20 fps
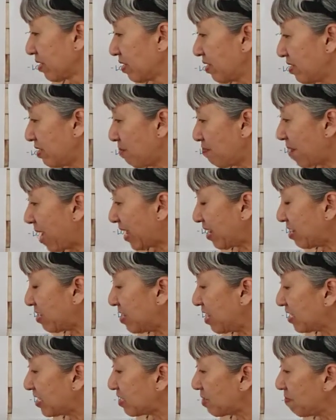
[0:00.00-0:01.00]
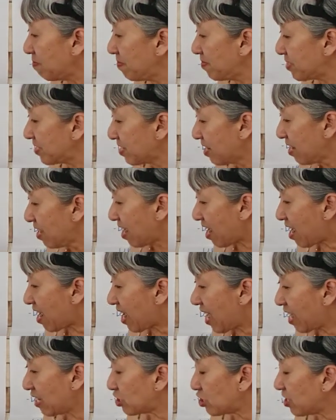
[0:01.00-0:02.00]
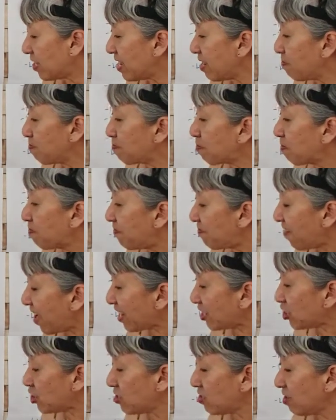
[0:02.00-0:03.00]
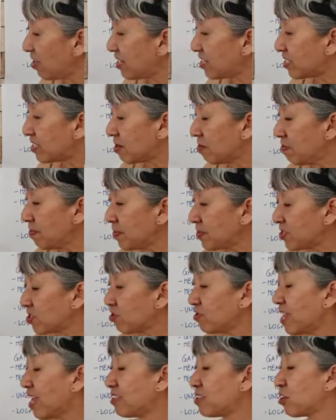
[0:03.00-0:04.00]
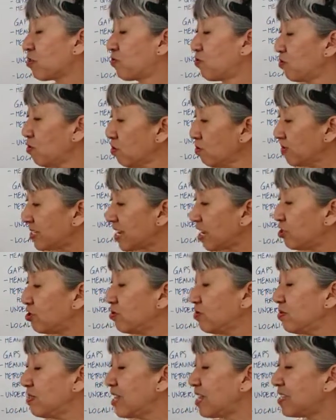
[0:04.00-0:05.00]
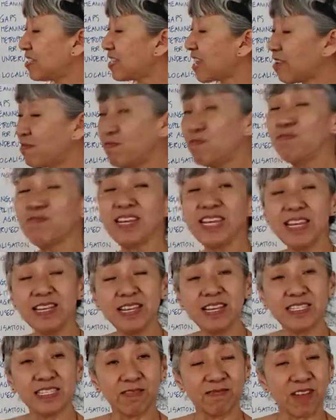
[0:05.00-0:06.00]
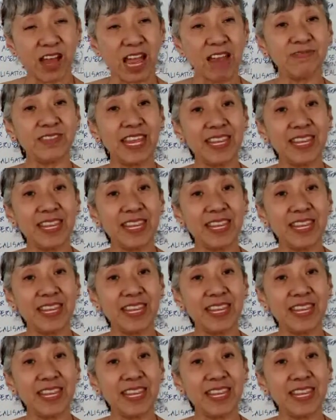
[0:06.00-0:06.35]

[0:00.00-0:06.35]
The mechanisms are actually professionalism, so that the groups that do this can really survive.